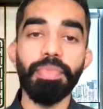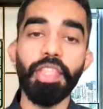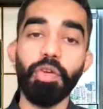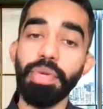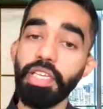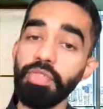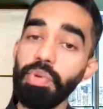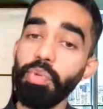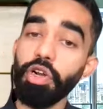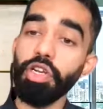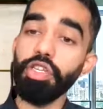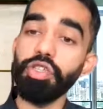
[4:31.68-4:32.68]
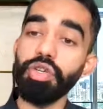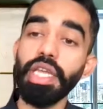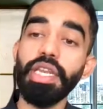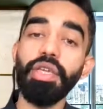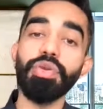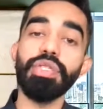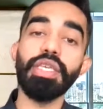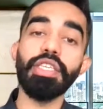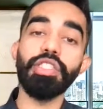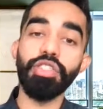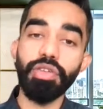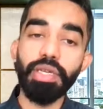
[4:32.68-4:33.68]
Now, because we want to train using
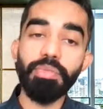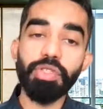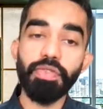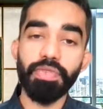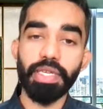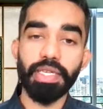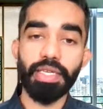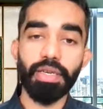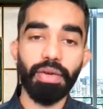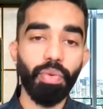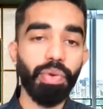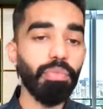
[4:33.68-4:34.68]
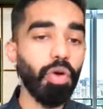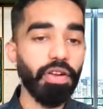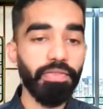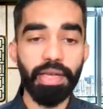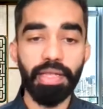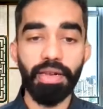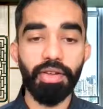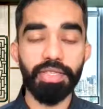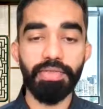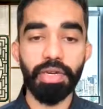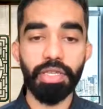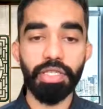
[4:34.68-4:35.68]
streams of data, we modify the loss
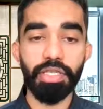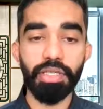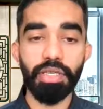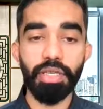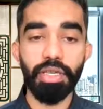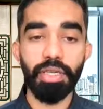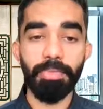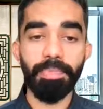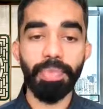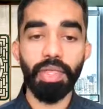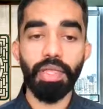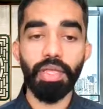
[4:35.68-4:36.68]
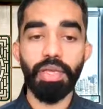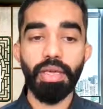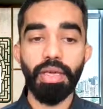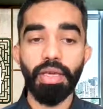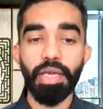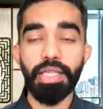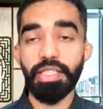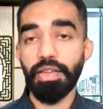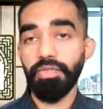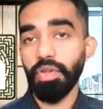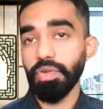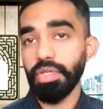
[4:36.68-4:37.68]
function.
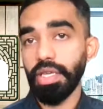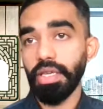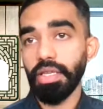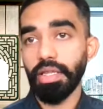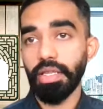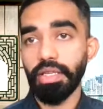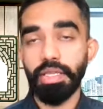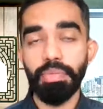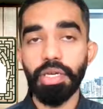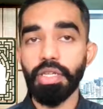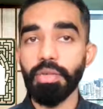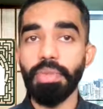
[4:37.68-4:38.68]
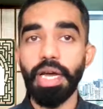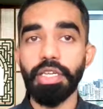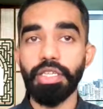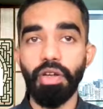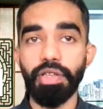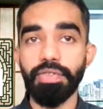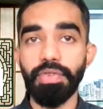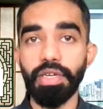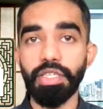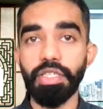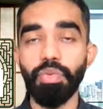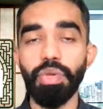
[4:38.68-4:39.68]
Instead of using the typical batch loss
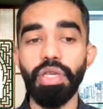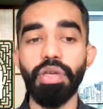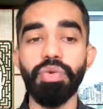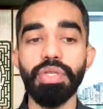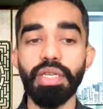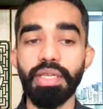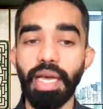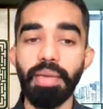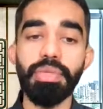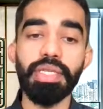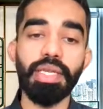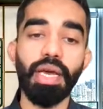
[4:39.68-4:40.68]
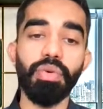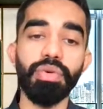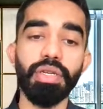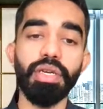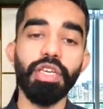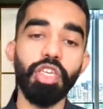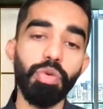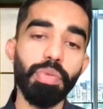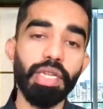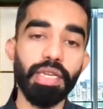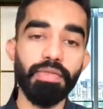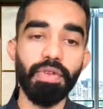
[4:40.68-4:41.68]
function, we use a time discounted
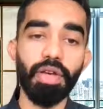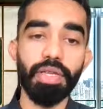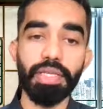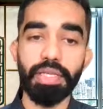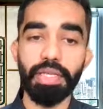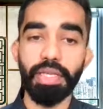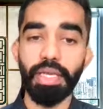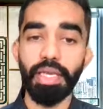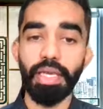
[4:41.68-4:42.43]
cumulative loss,